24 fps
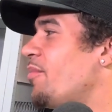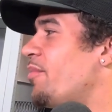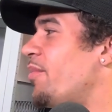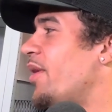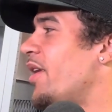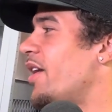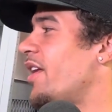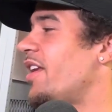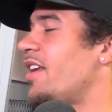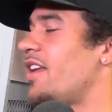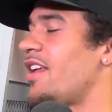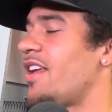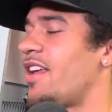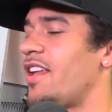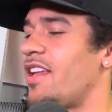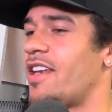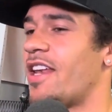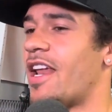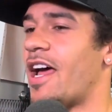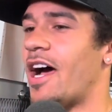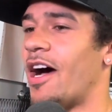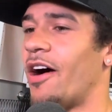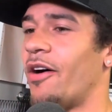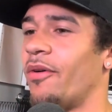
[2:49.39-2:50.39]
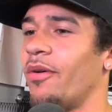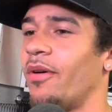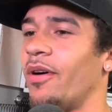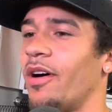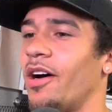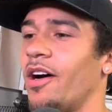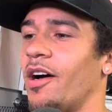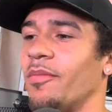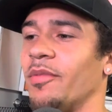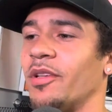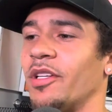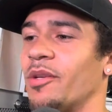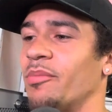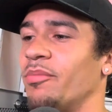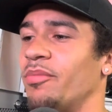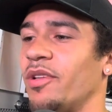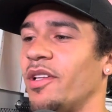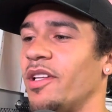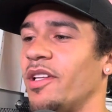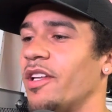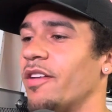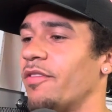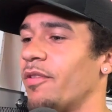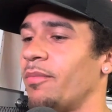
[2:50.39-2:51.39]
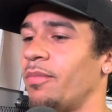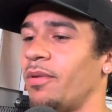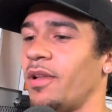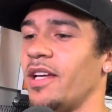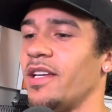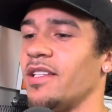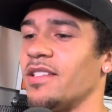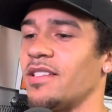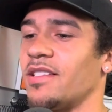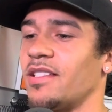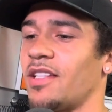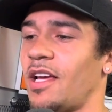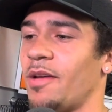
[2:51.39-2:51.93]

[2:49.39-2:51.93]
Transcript: But now I'm in a completely different place.